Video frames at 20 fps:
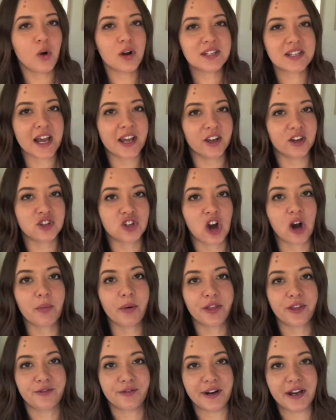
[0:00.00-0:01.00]
What are your
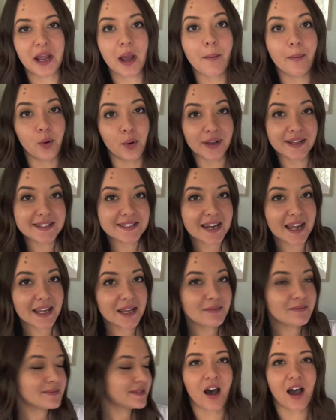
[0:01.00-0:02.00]
top three boys'
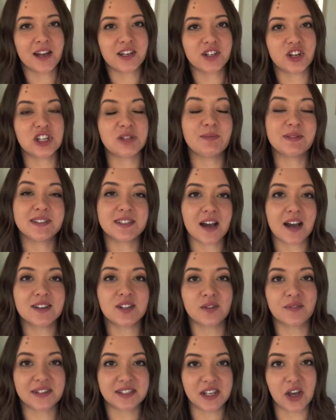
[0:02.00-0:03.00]
names? I chose,
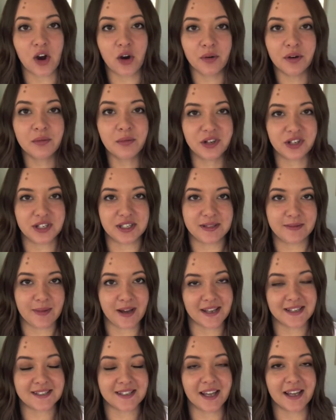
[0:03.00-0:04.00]
besides obviously Owen, which is
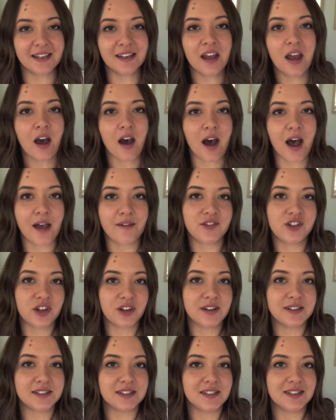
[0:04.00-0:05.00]
my son, I've
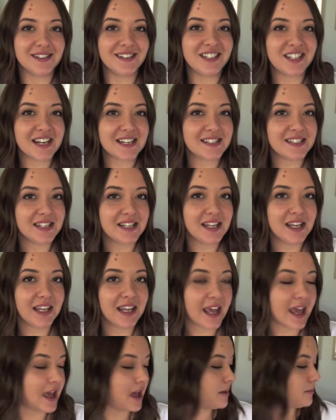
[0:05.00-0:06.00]
chosen Jesse,
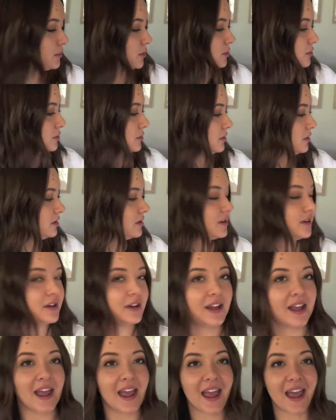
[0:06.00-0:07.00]
Campbell,
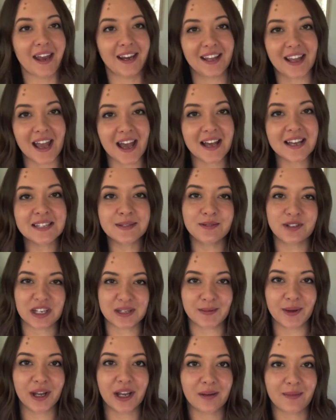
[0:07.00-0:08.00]
and Cass, which I
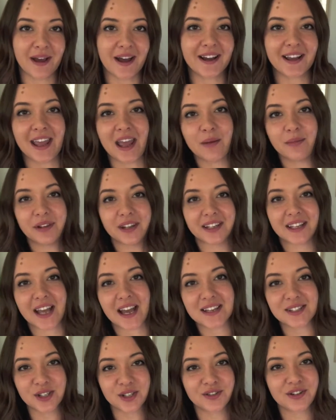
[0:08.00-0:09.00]
spoke about Campbell and
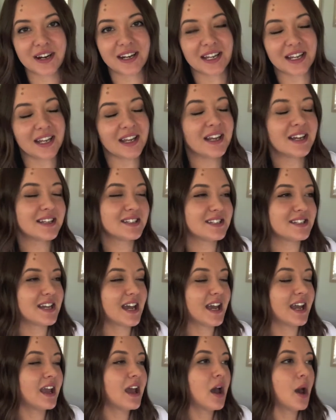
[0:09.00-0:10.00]
Cass already
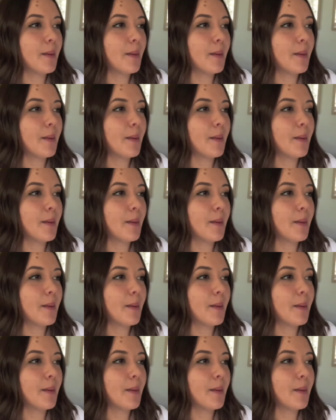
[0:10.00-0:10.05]
today,